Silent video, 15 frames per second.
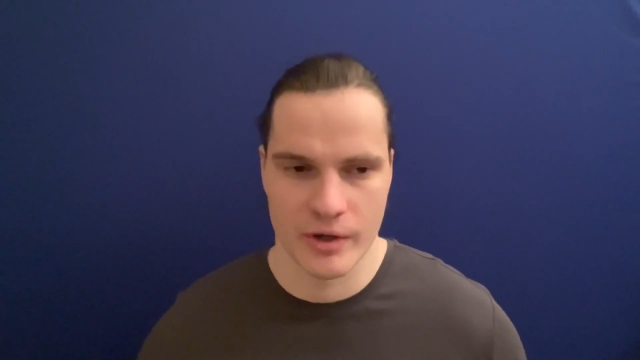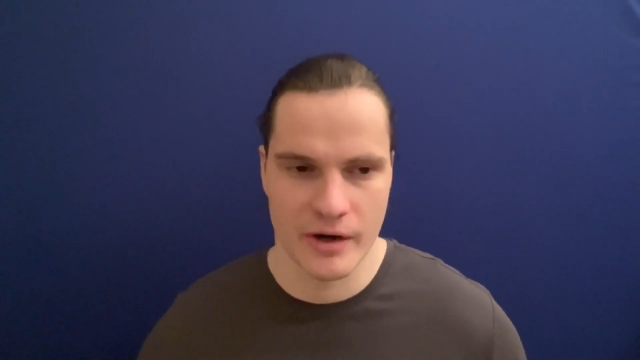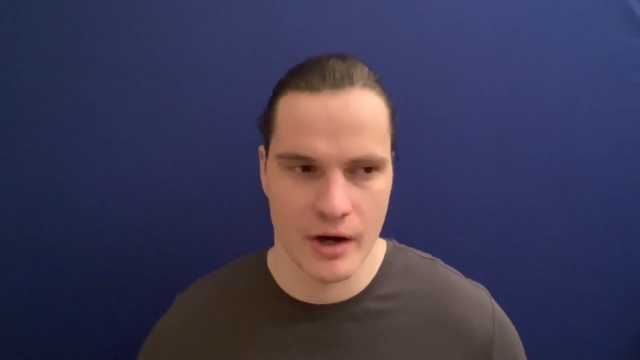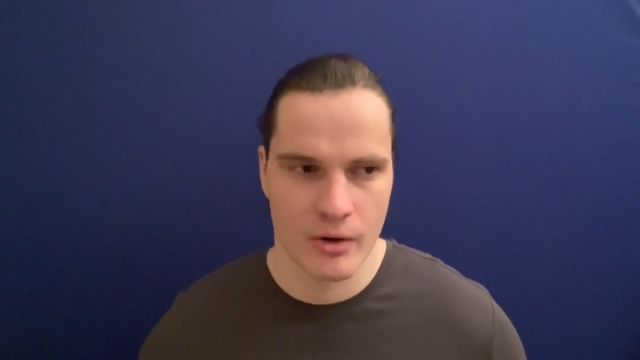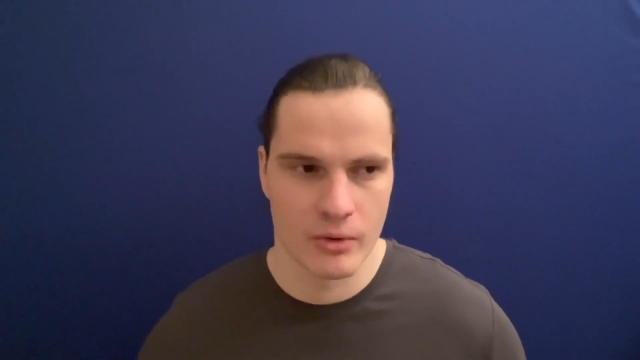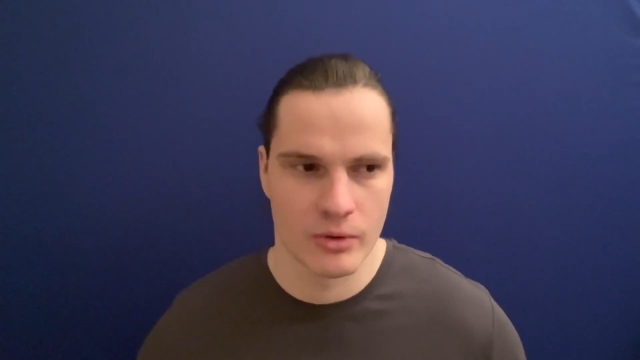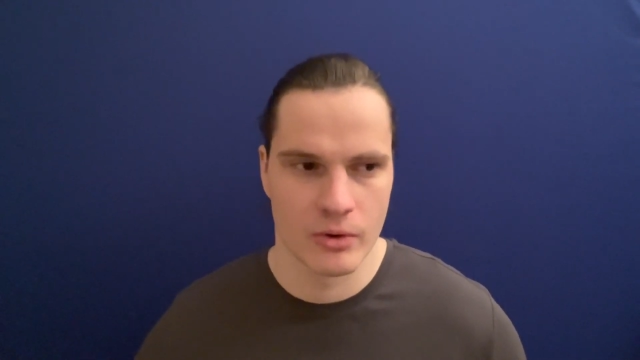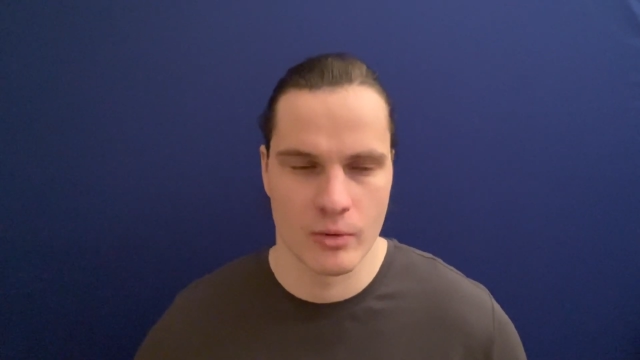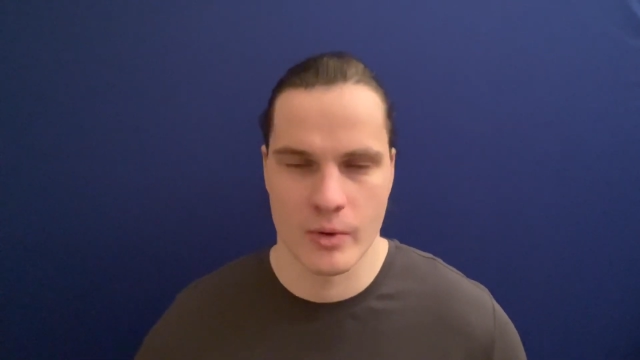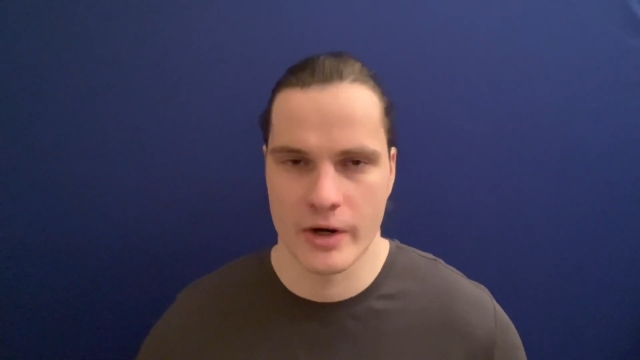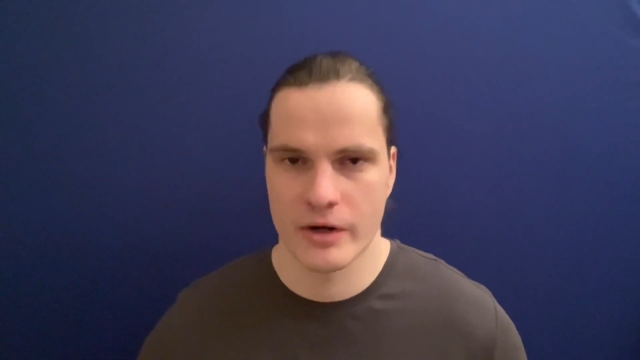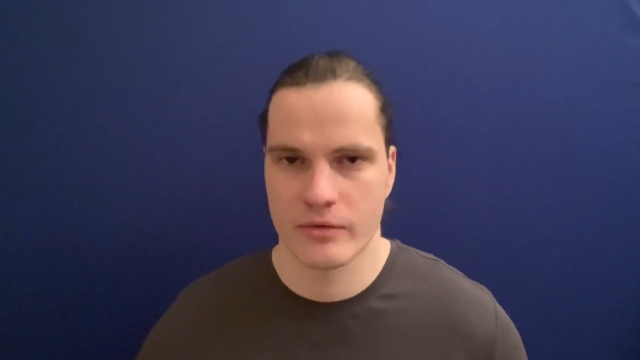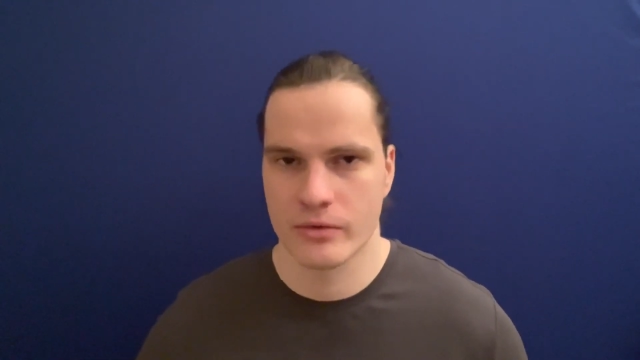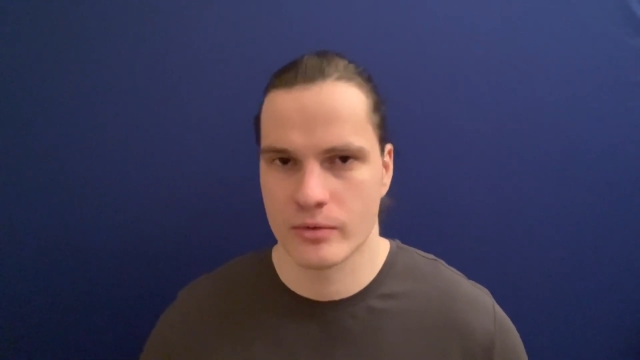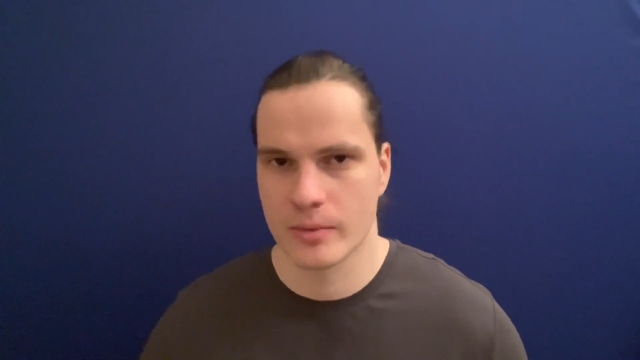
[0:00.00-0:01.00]
hour or
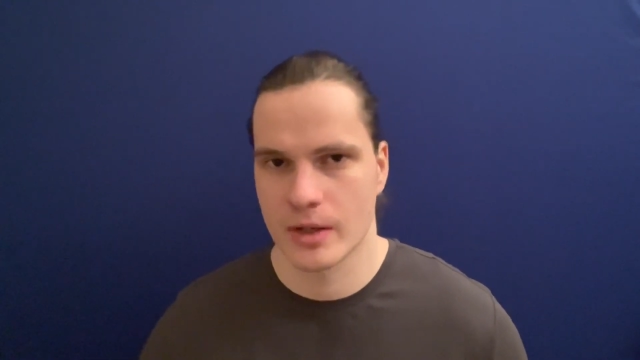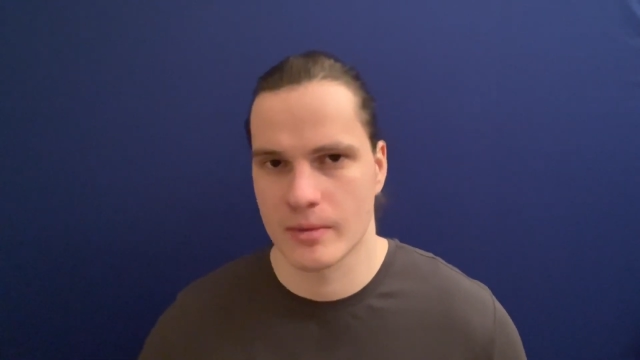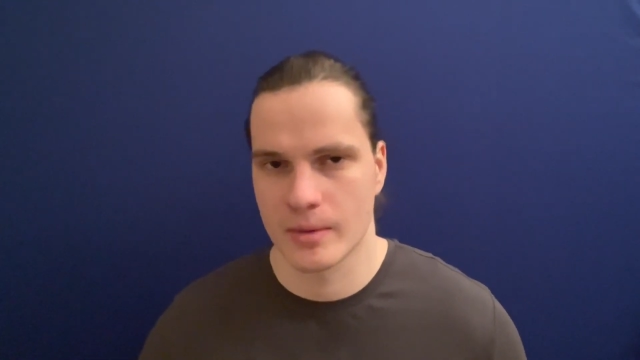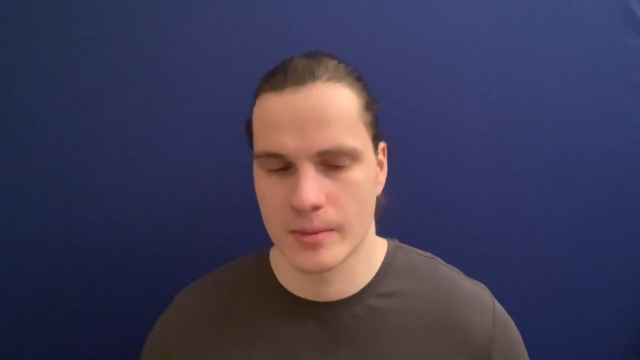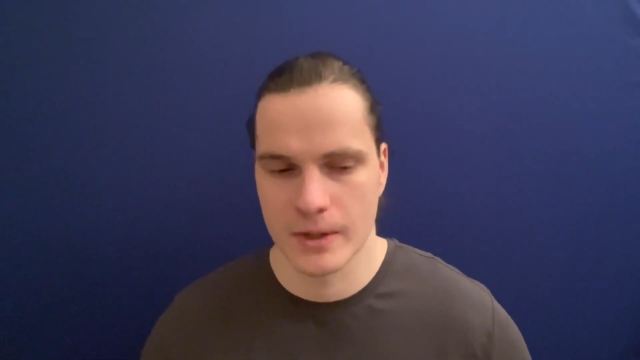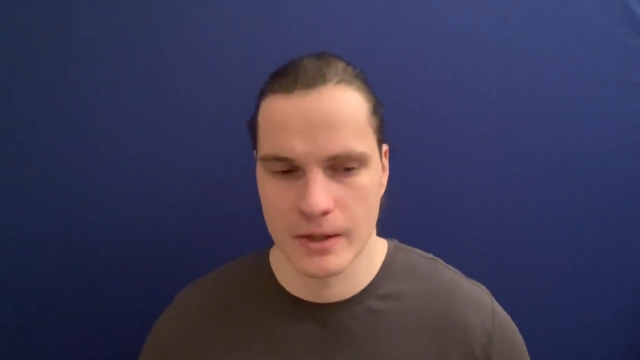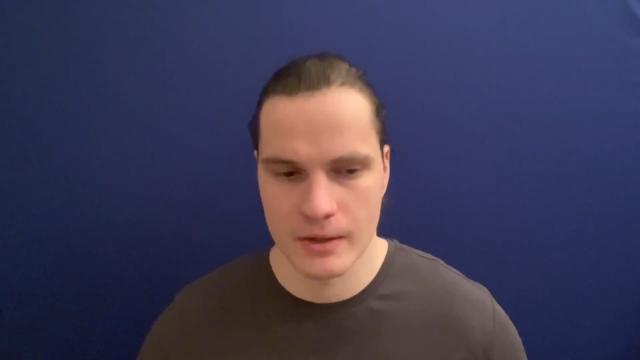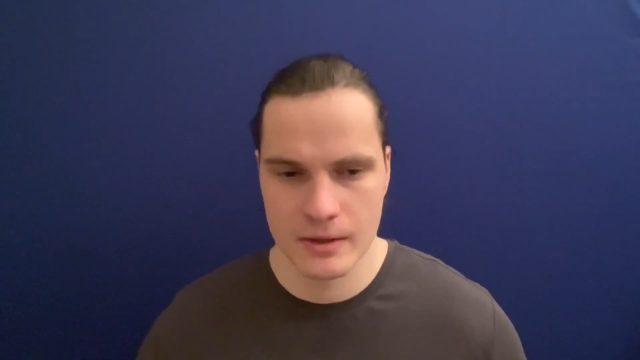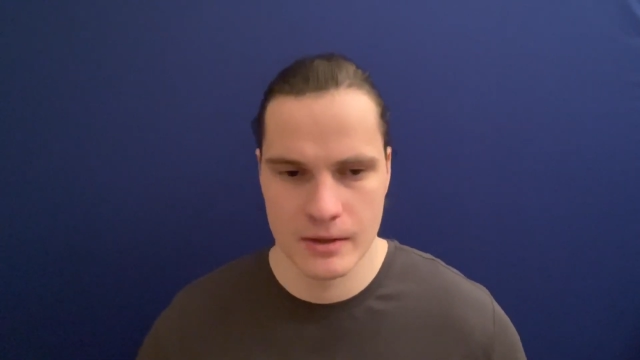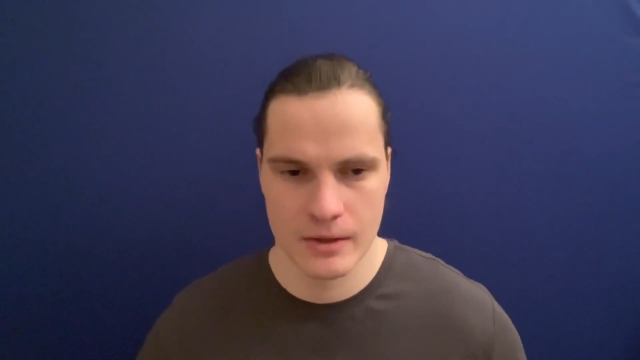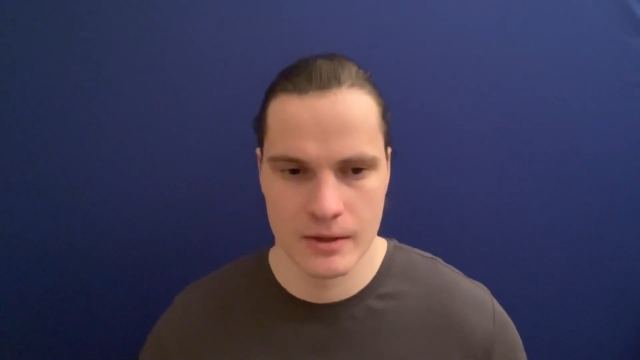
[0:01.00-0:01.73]
whatever, blah, blah, blah,